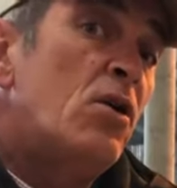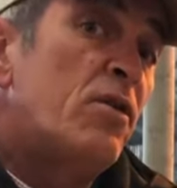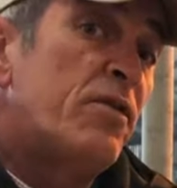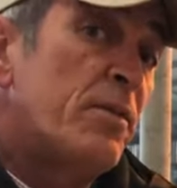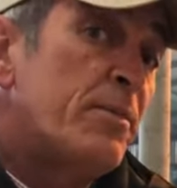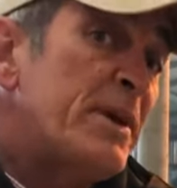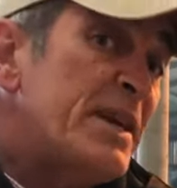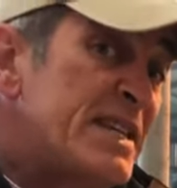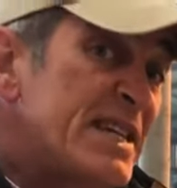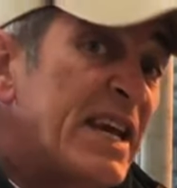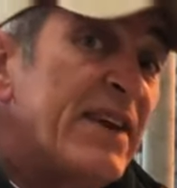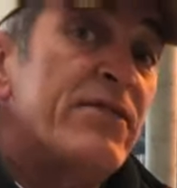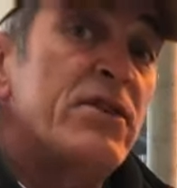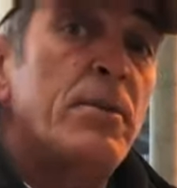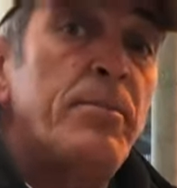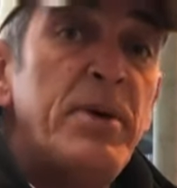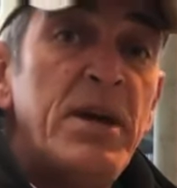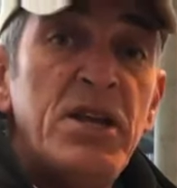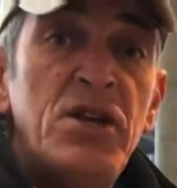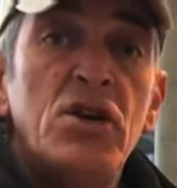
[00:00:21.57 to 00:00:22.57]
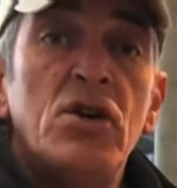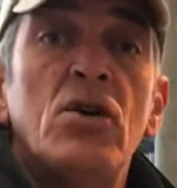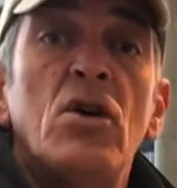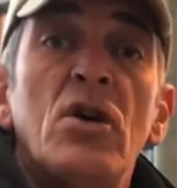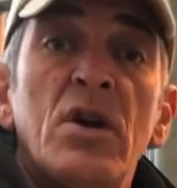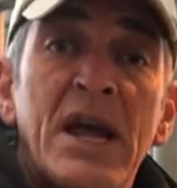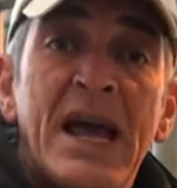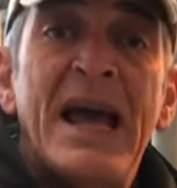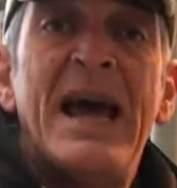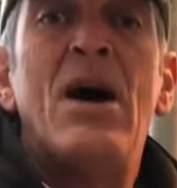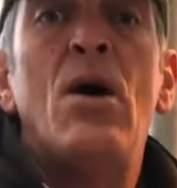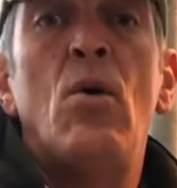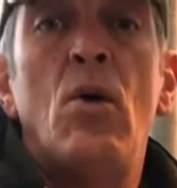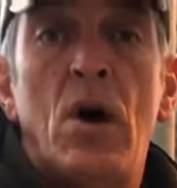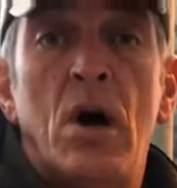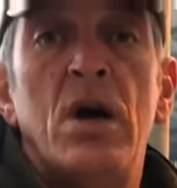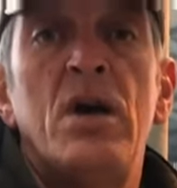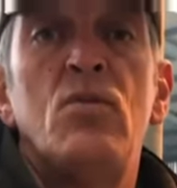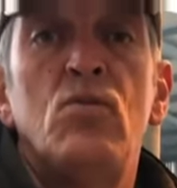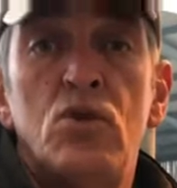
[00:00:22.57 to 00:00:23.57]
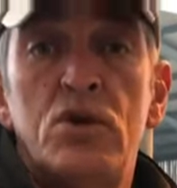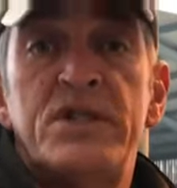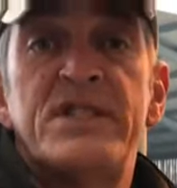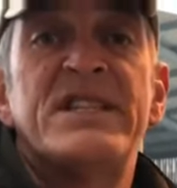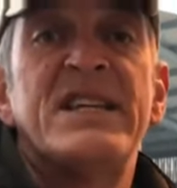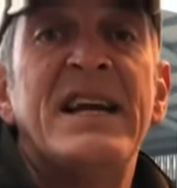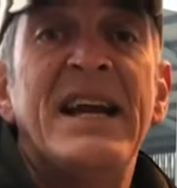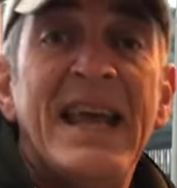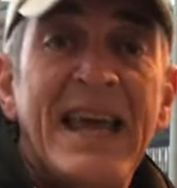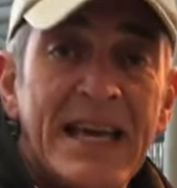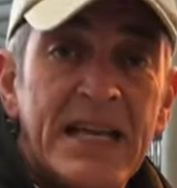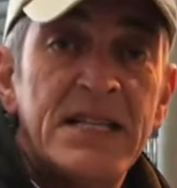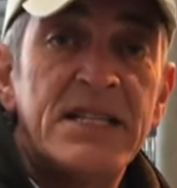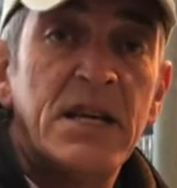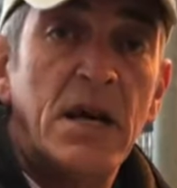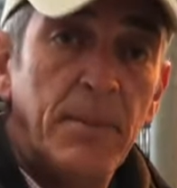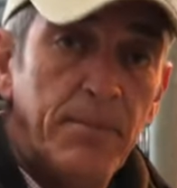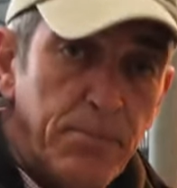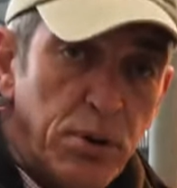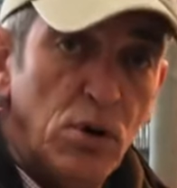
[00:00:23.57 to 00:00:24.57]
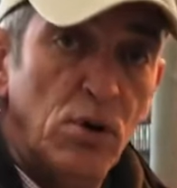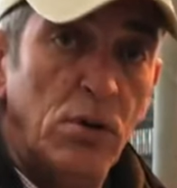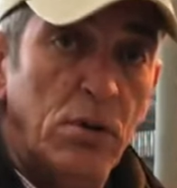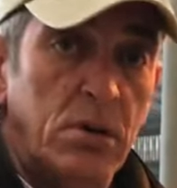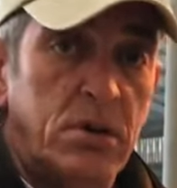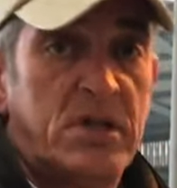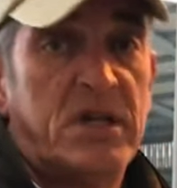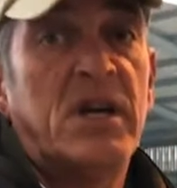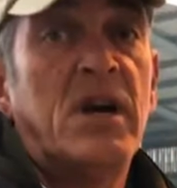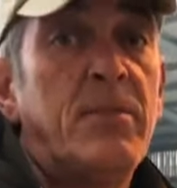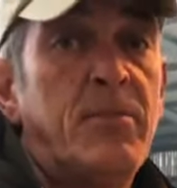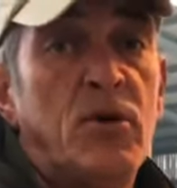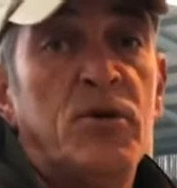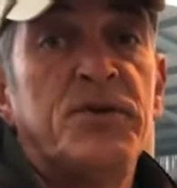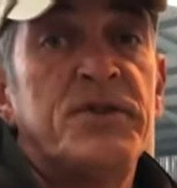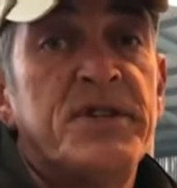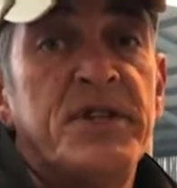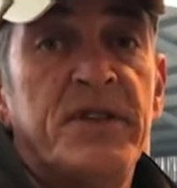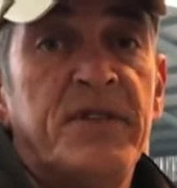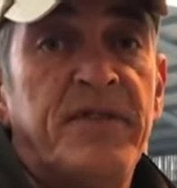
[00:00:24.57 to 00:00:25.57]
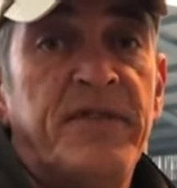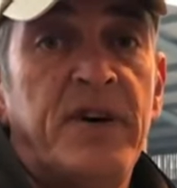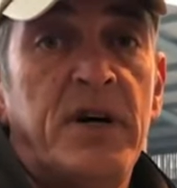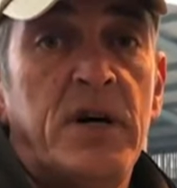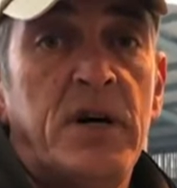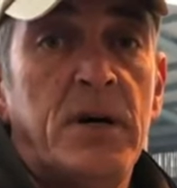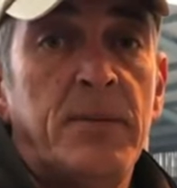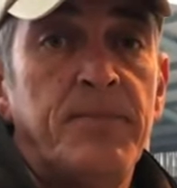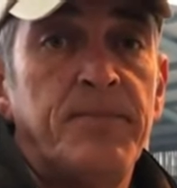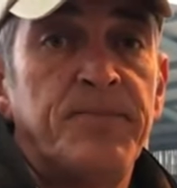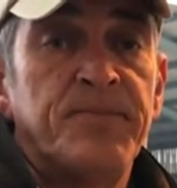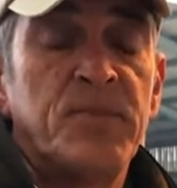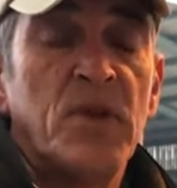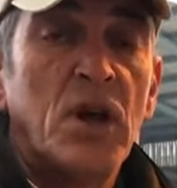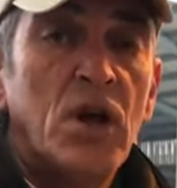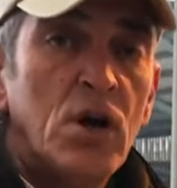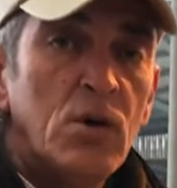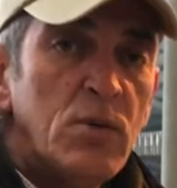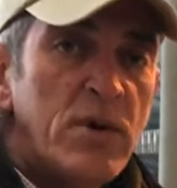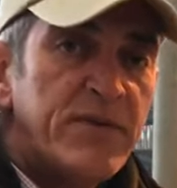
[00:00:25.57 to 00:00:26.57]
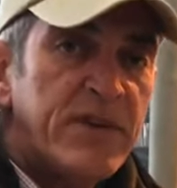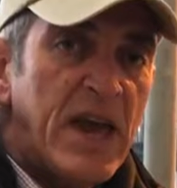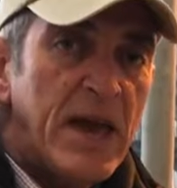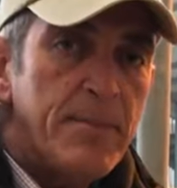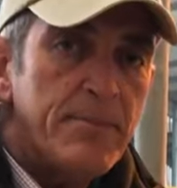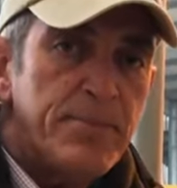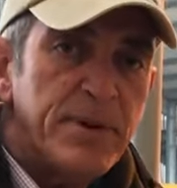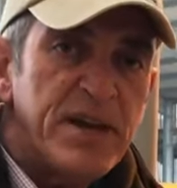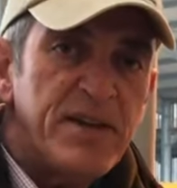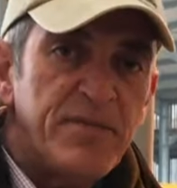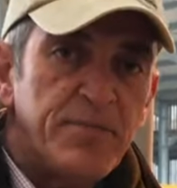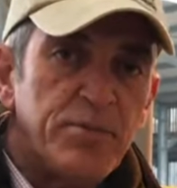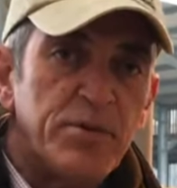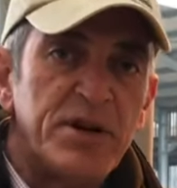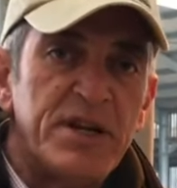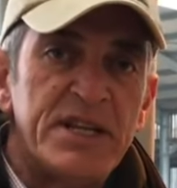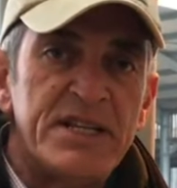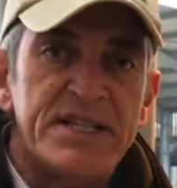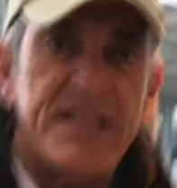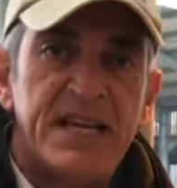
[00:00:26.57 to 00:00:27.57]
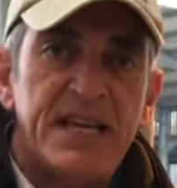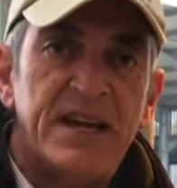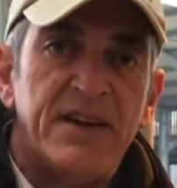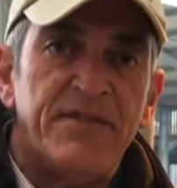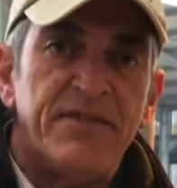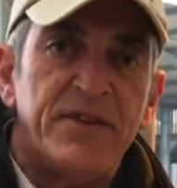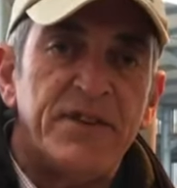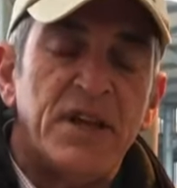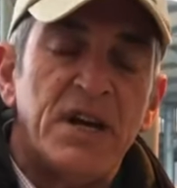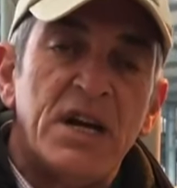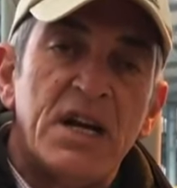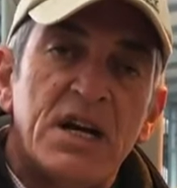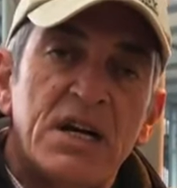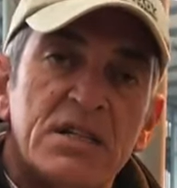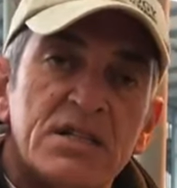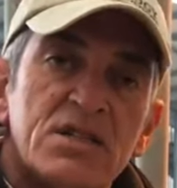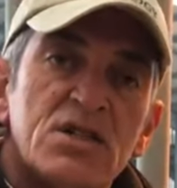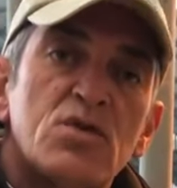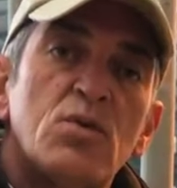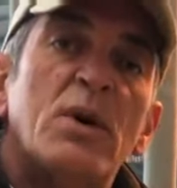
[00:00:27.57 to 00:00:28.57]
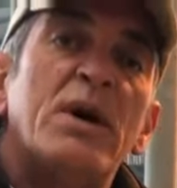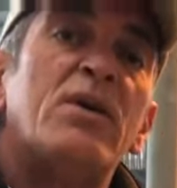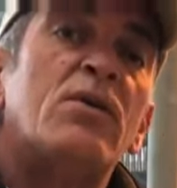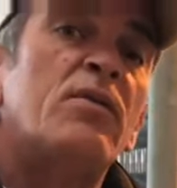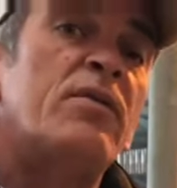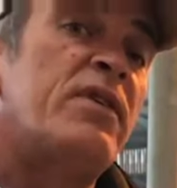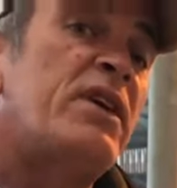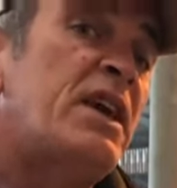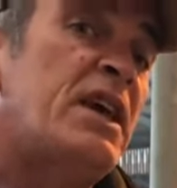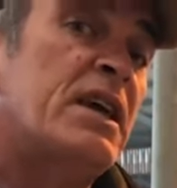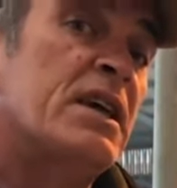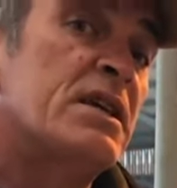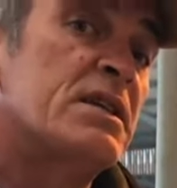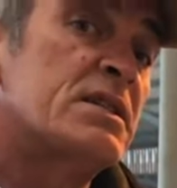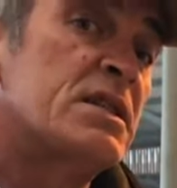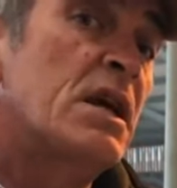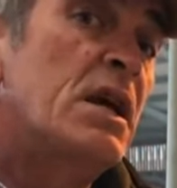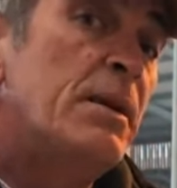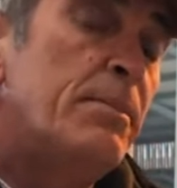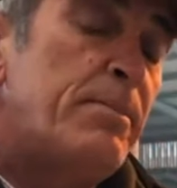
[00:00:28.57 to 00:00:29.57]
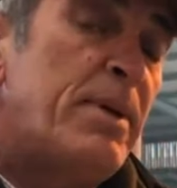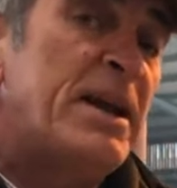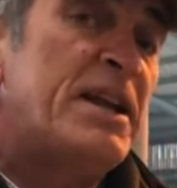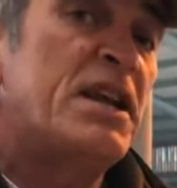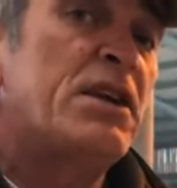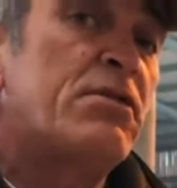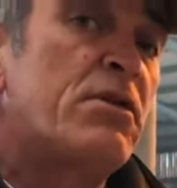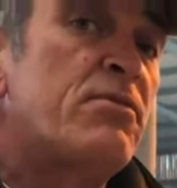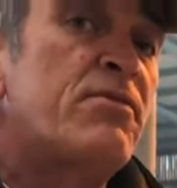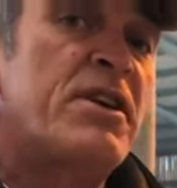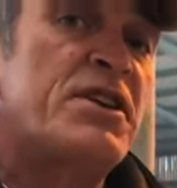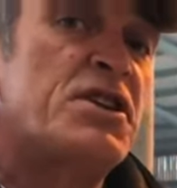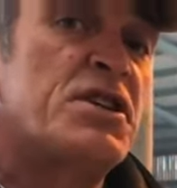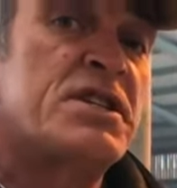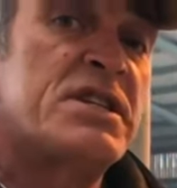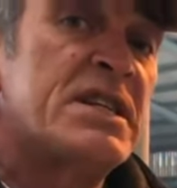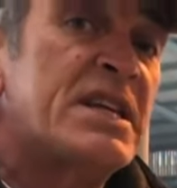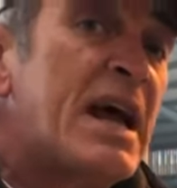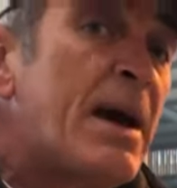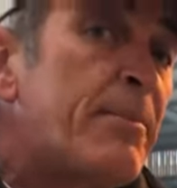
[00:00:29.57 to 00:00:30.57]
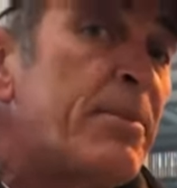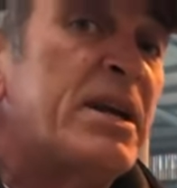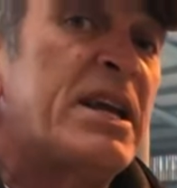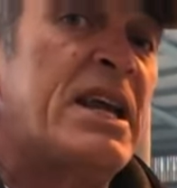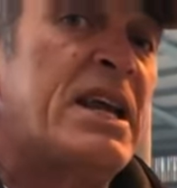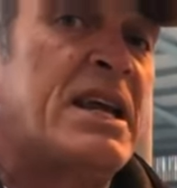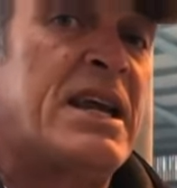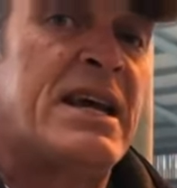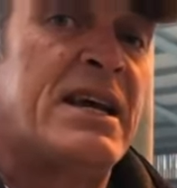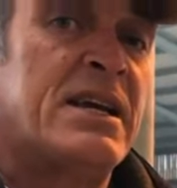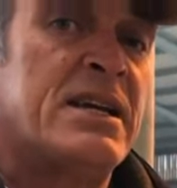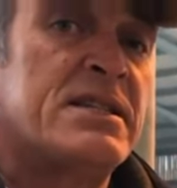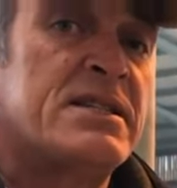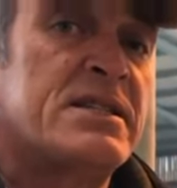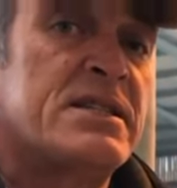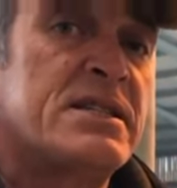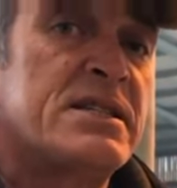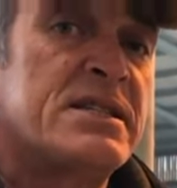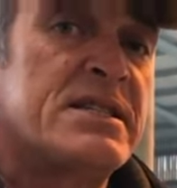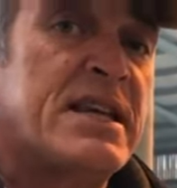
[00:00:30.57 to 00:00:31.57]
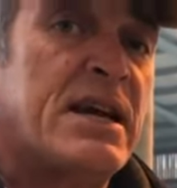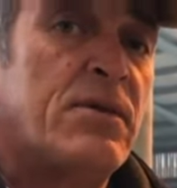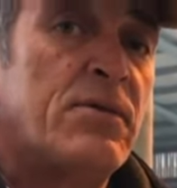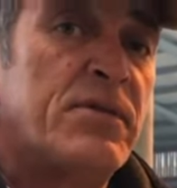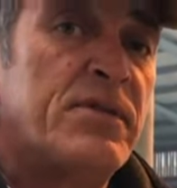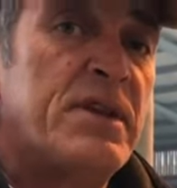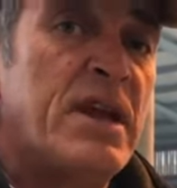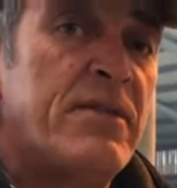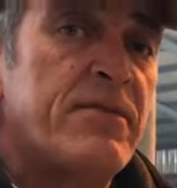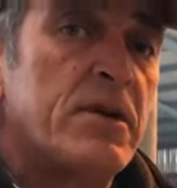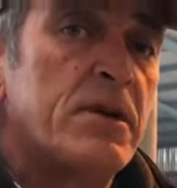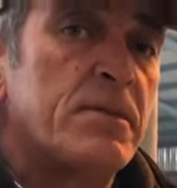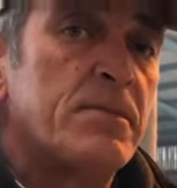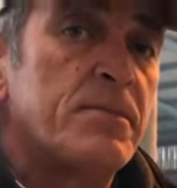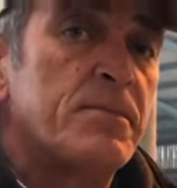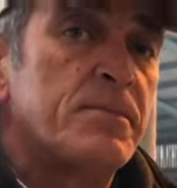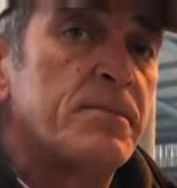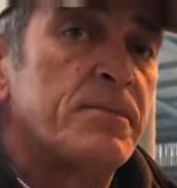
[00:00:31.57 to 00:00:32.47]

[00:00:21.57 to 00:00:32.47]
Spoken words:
or for me to give an opinion on how I would select a bull to come onto the farm. We've kept beef breeds here for the last 12 years, pedigree registered Aberdeen, Angus and South Devon.